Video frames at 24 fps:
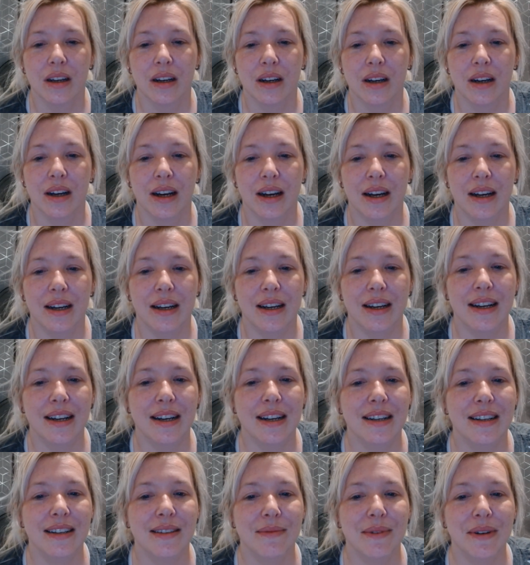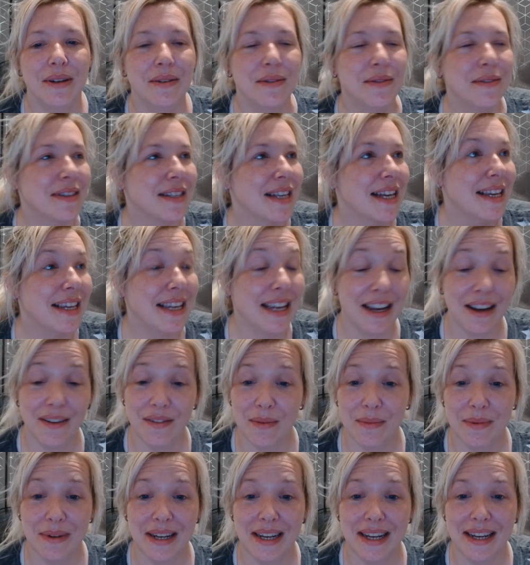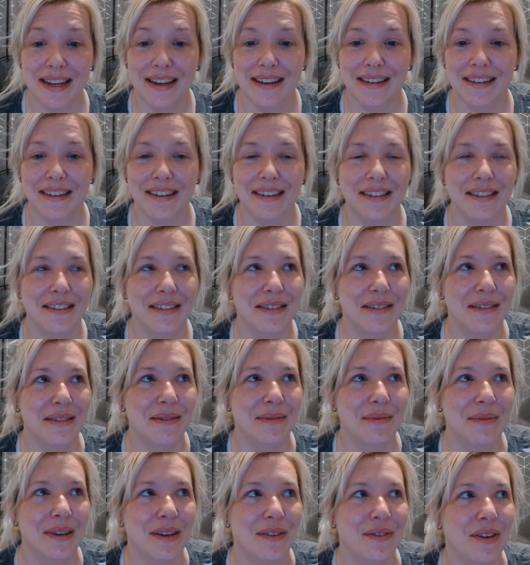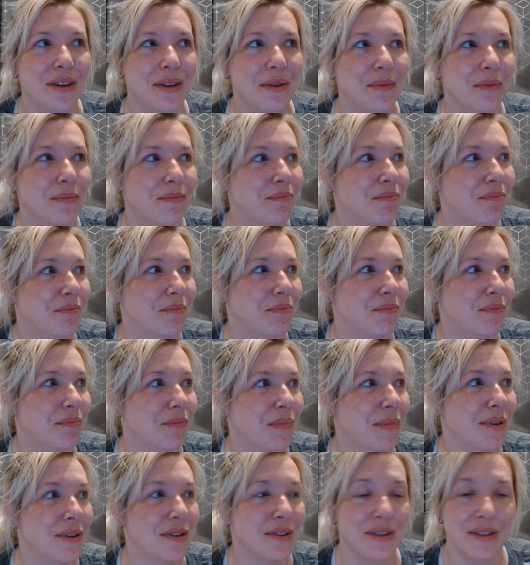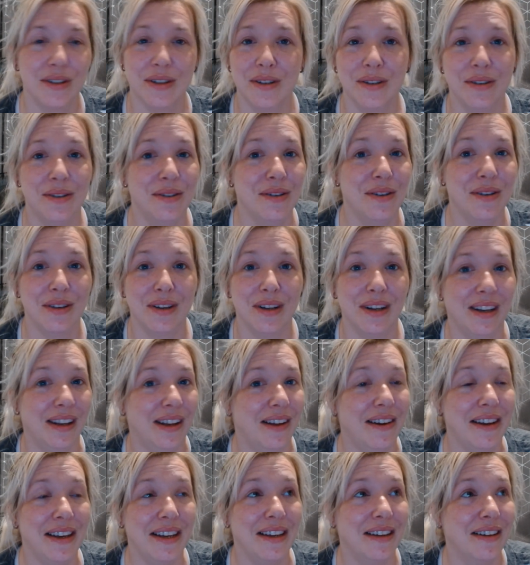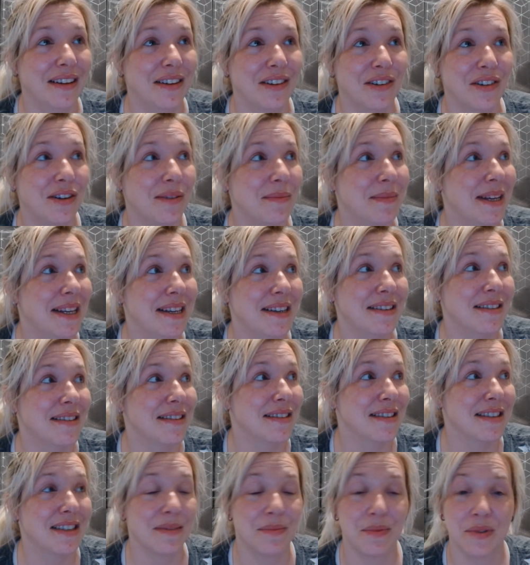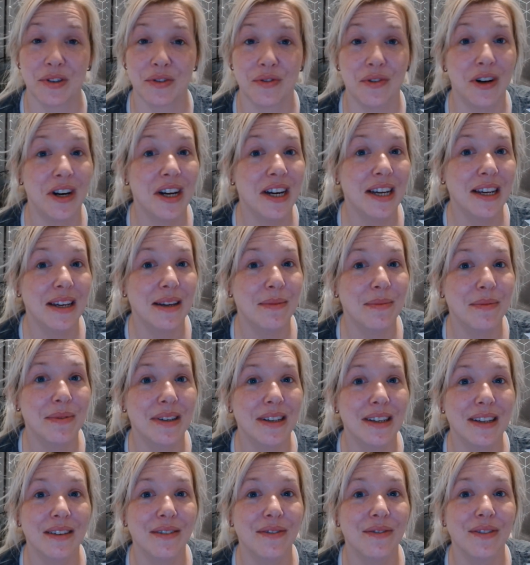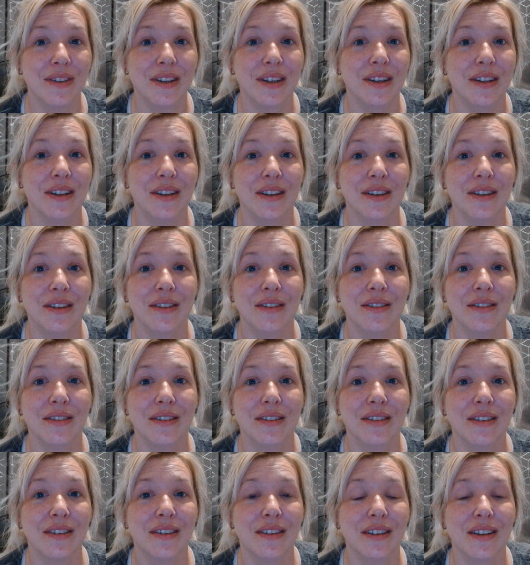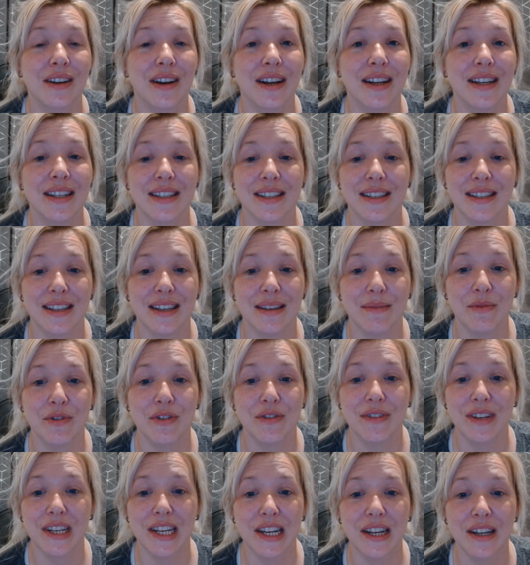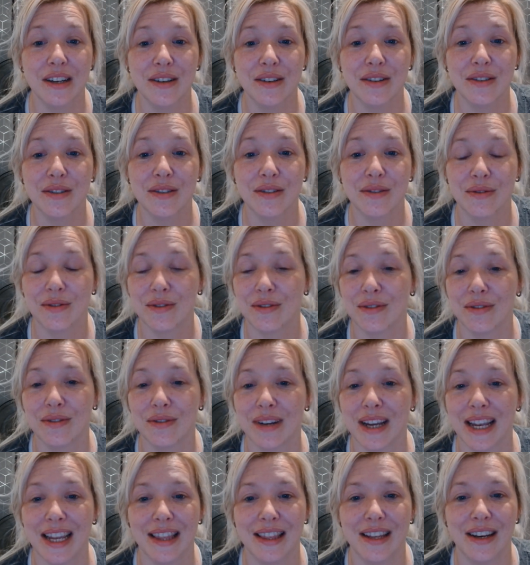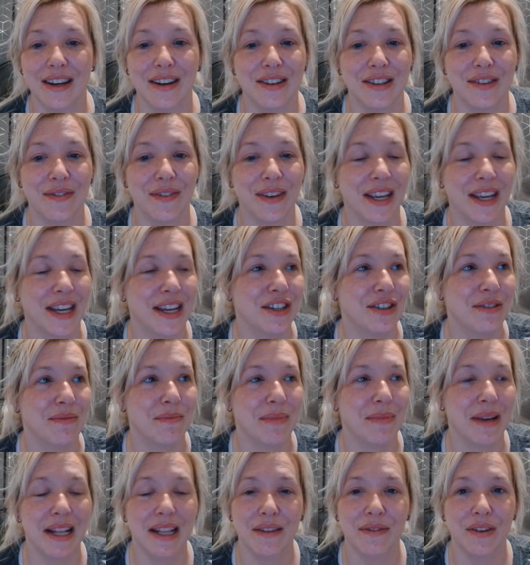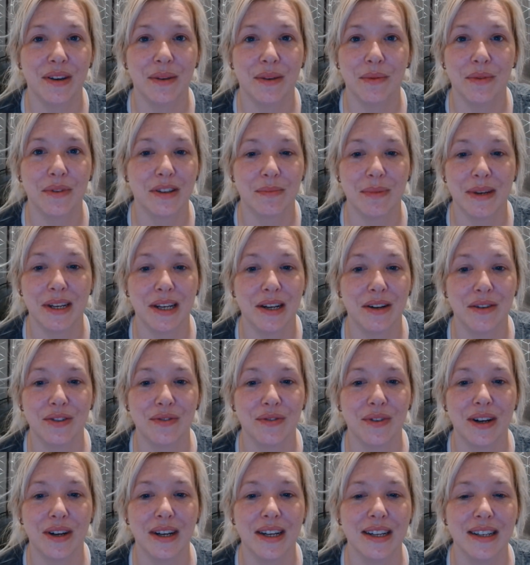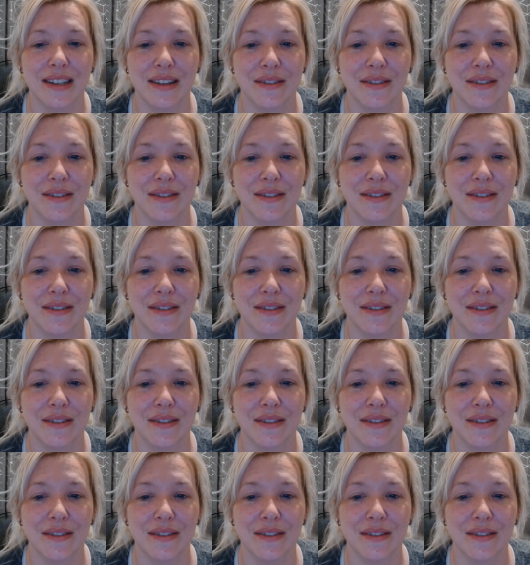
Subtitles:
Well, take care, everybody. If you want to, you can like, comment, subscribe if you like to see more videos, or hit the notification bell if you want to be notified